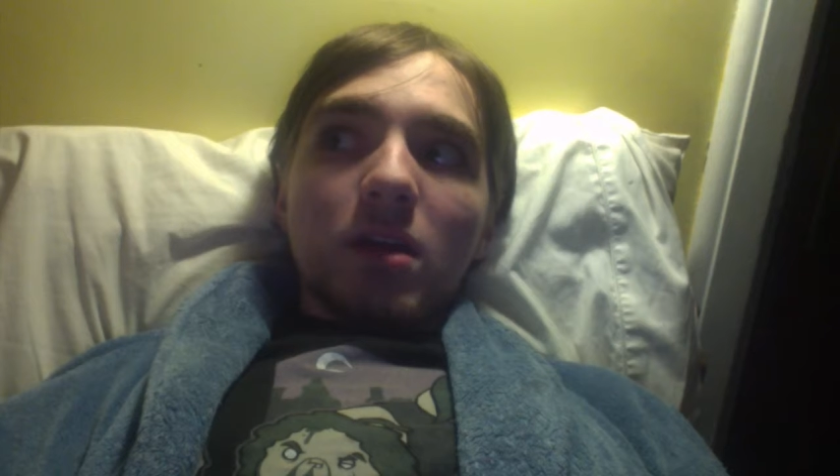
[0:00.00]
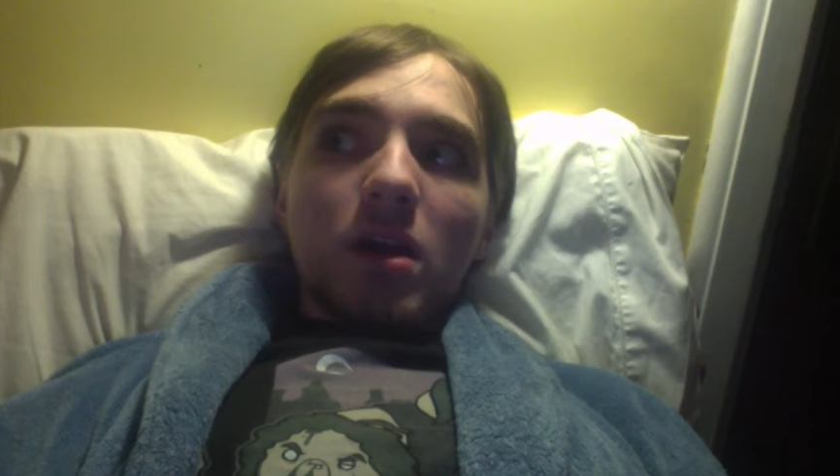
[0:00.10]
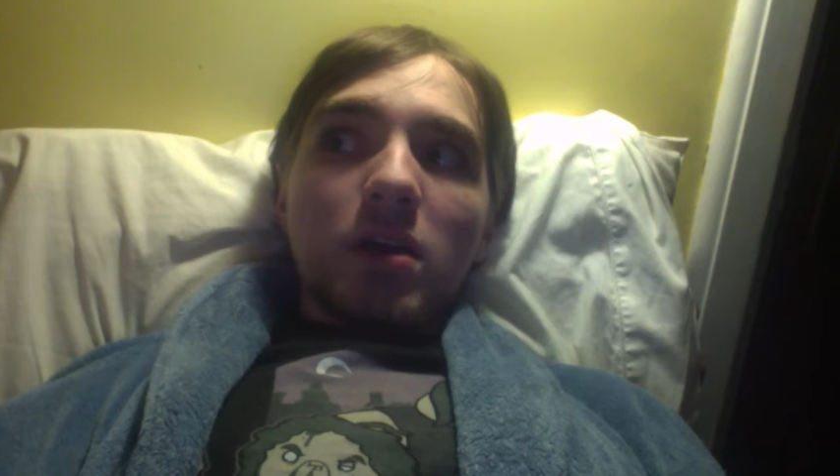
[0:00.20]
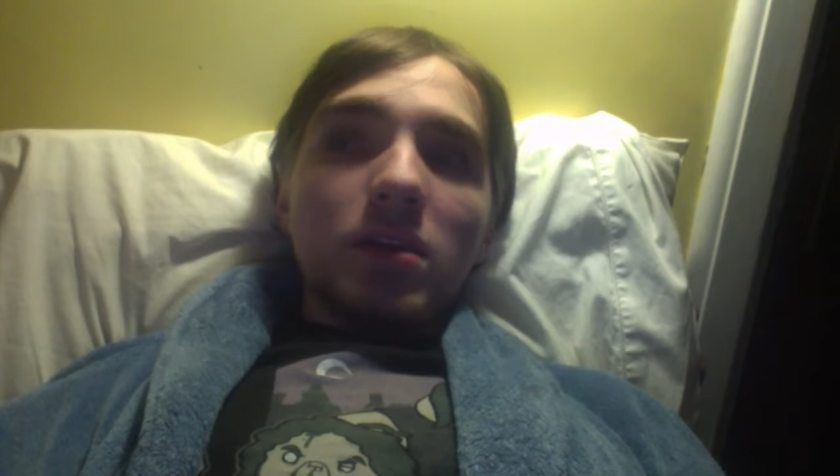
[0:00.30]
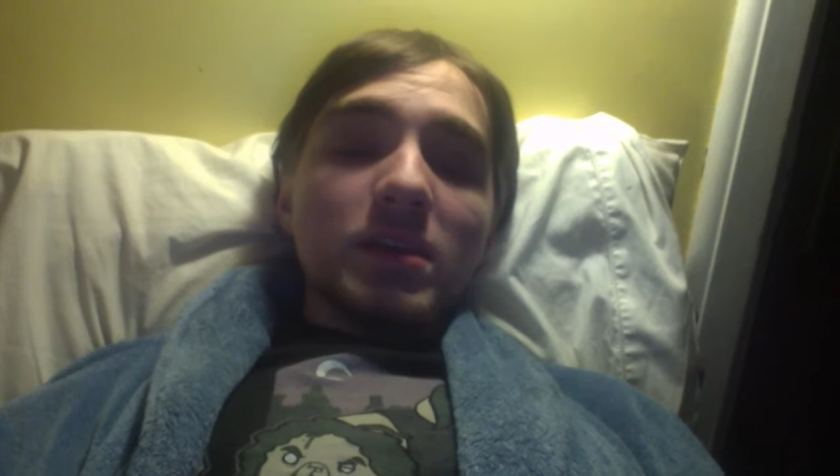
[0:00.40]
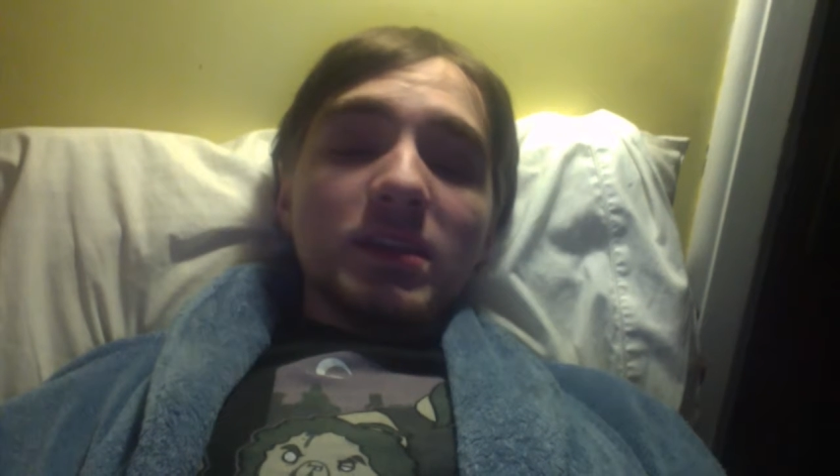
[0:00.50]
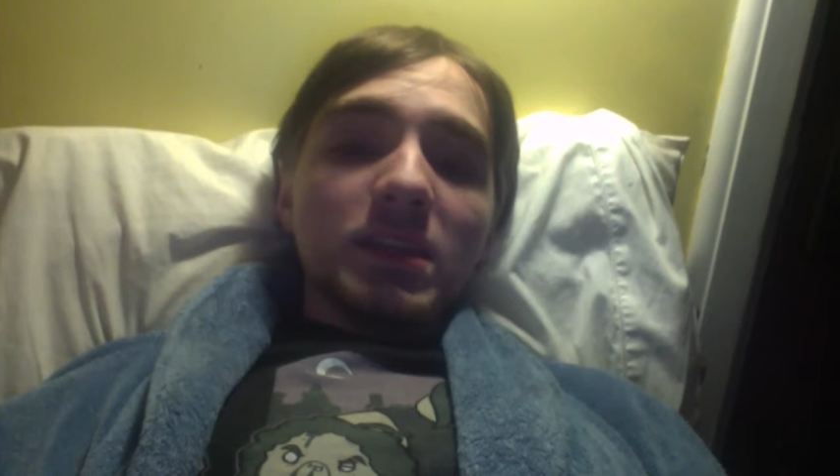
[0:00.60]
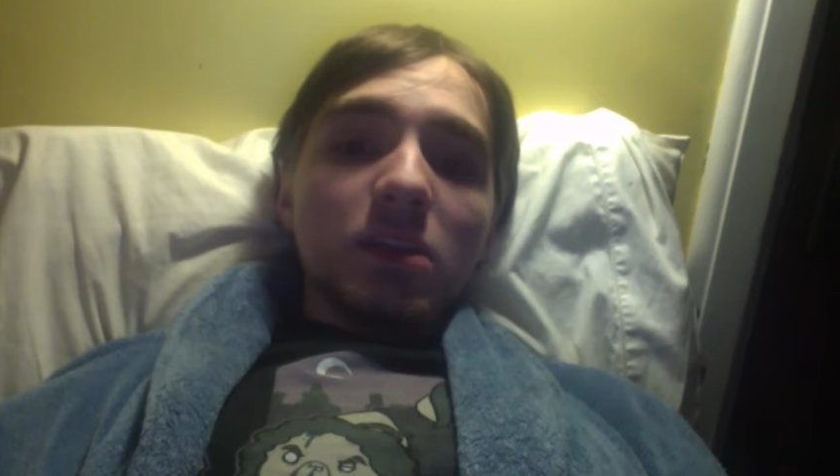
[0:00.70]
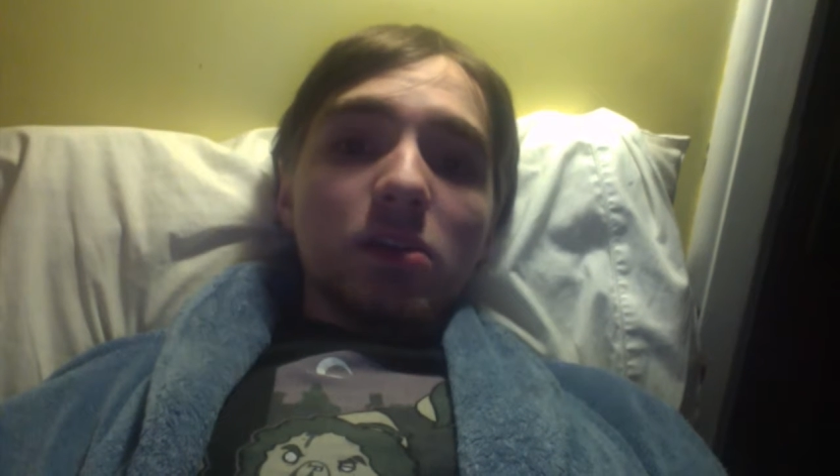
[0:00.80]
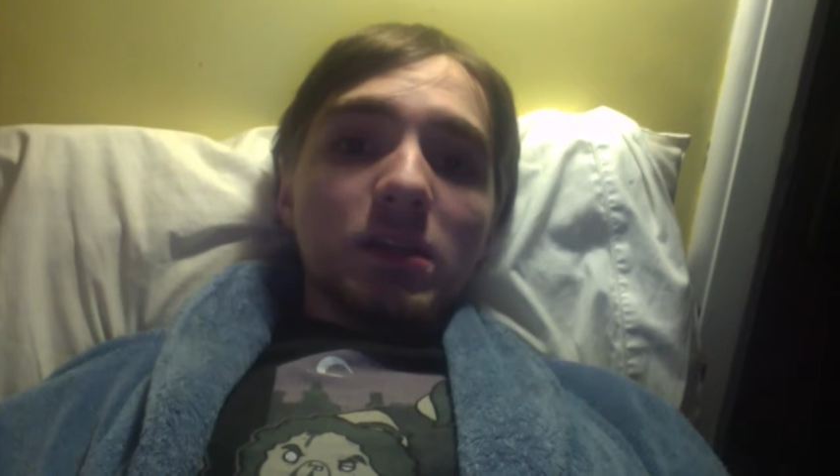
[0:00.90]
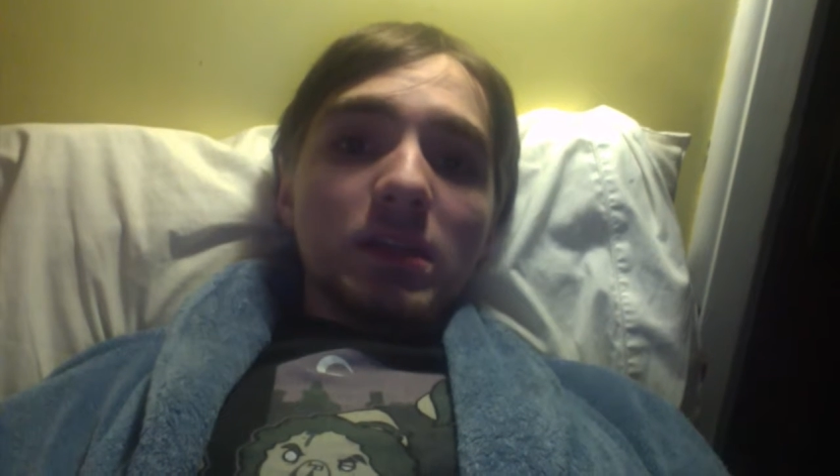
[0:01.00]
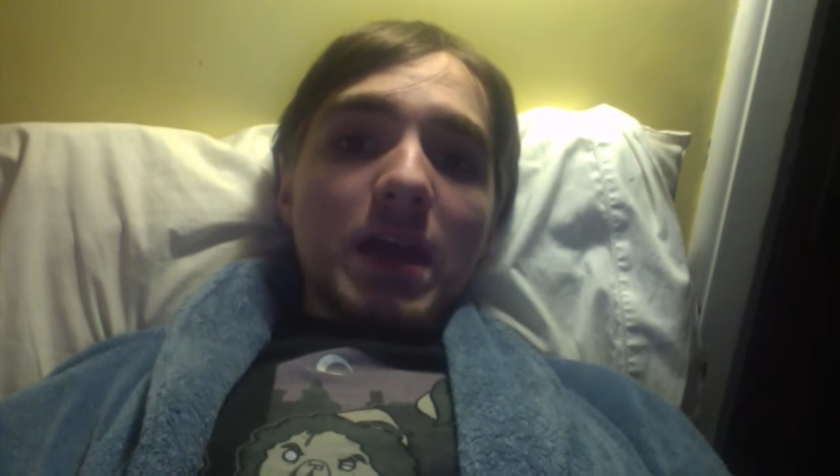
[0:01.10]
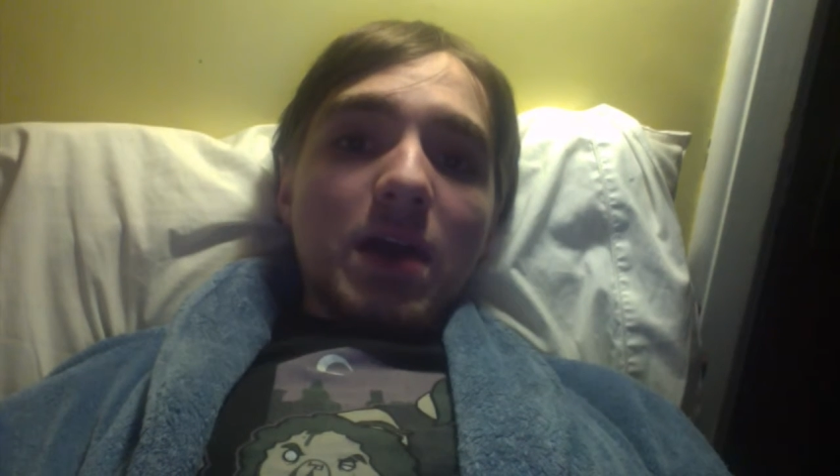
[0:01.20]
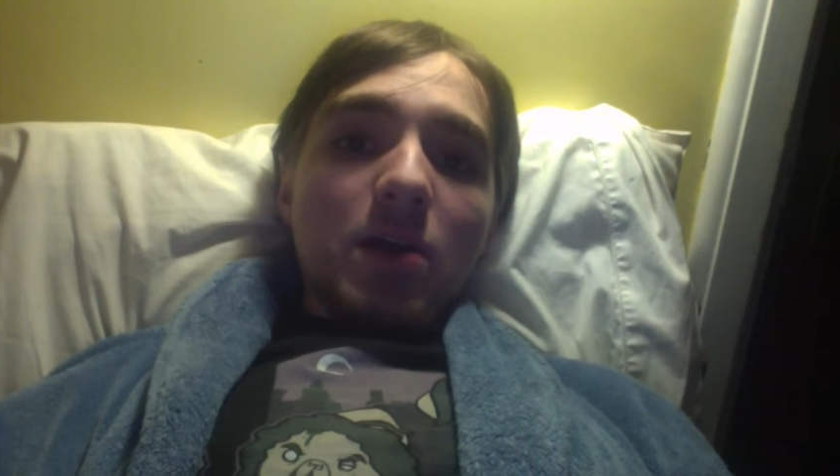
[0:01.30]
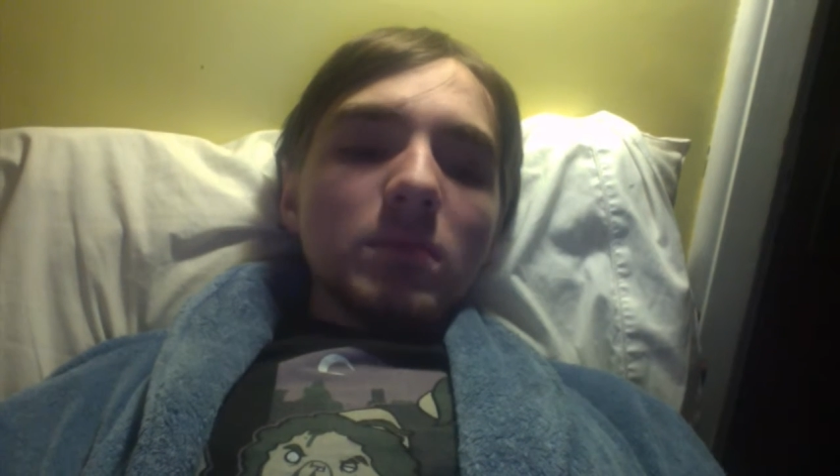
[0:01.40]
unnecessarily
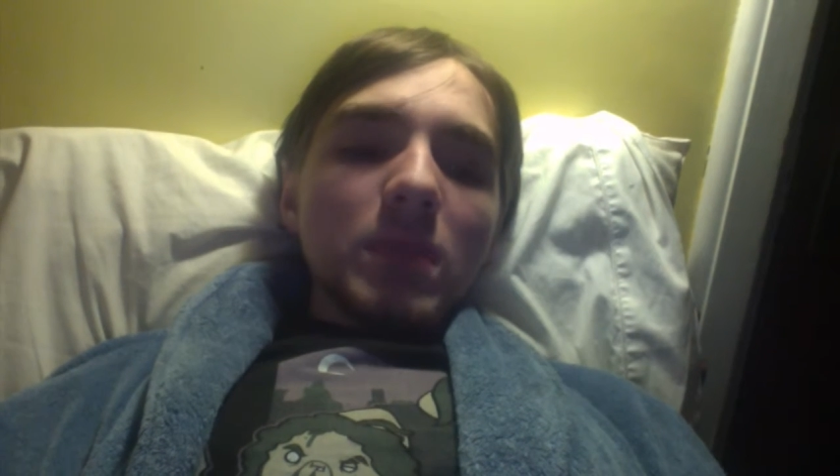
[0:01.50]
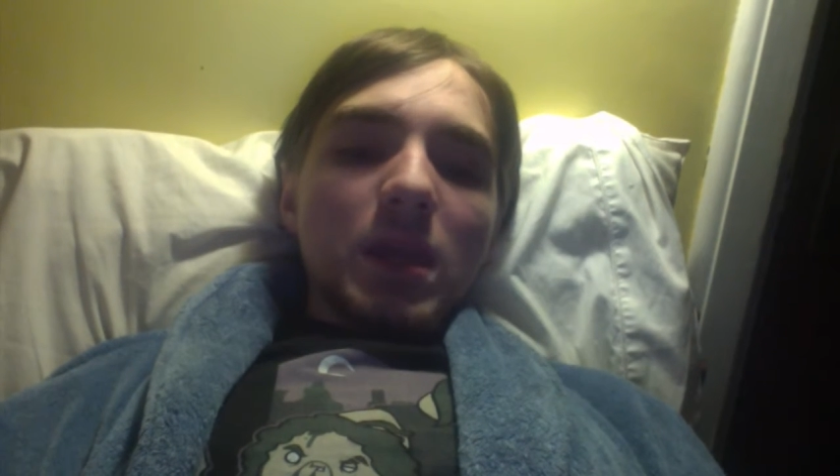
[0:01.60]
loud